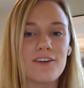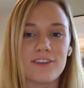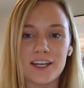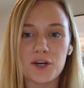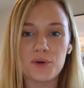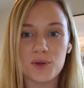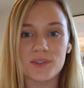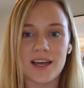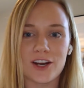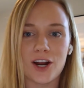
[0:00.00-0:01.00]
video
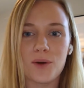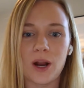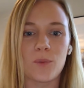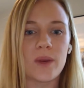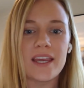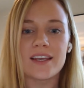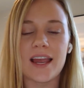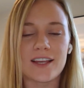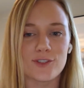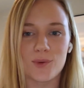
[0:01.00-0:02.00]
newsletter where we
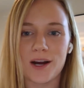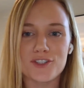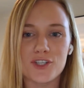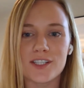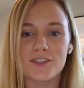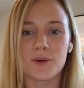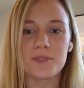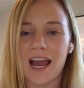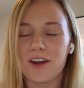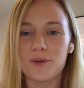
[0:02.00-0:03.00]
answer questions from
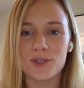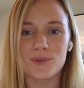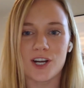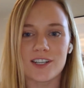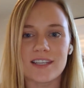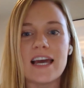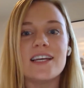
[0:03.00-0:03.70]
Dyknow users